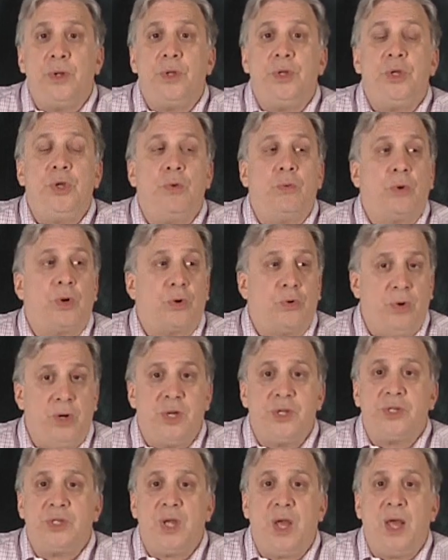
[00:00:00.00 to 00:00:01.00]
you were
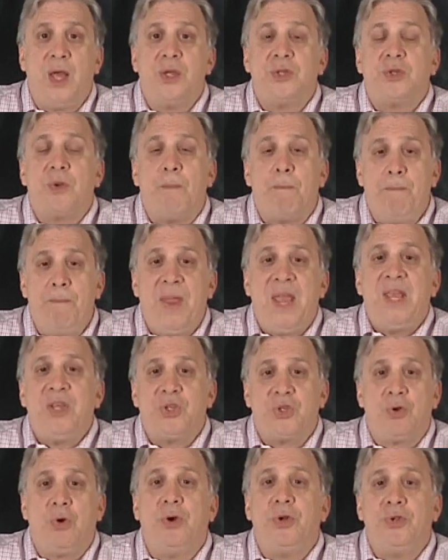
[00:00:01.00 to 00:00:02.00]
criticized
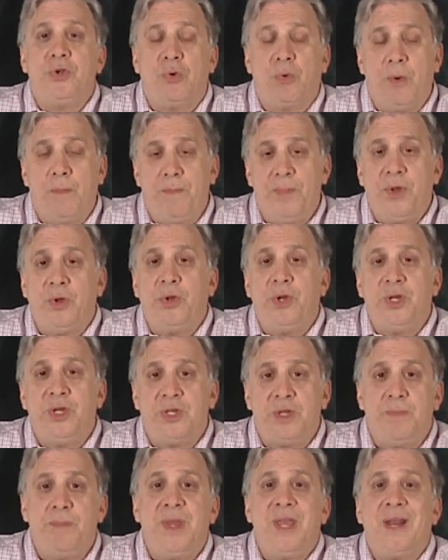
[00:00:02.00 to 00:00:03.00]
based on your ability
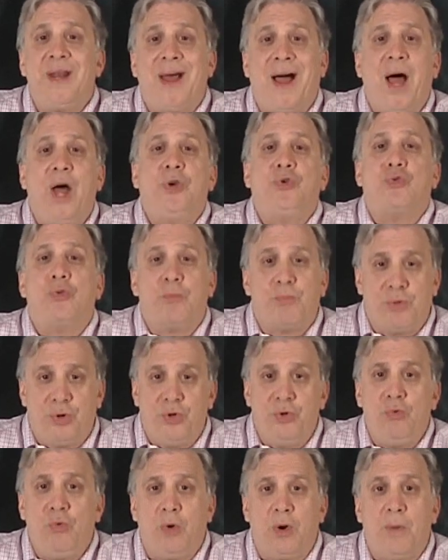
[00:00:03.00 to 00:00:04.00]
to be an
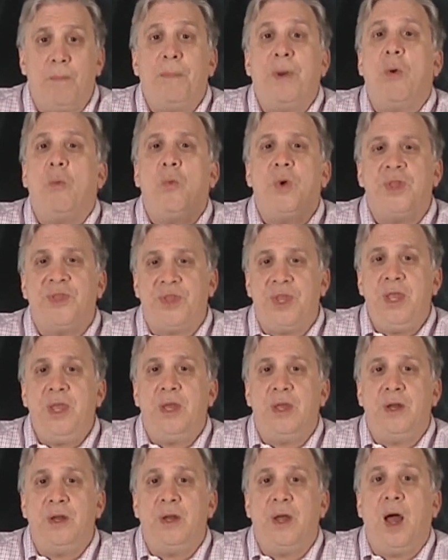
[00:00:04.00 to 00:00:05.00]
entrepreneur, but
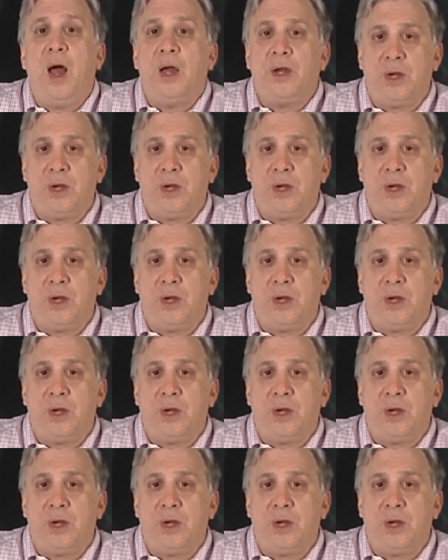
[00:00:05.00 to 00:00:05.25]
within a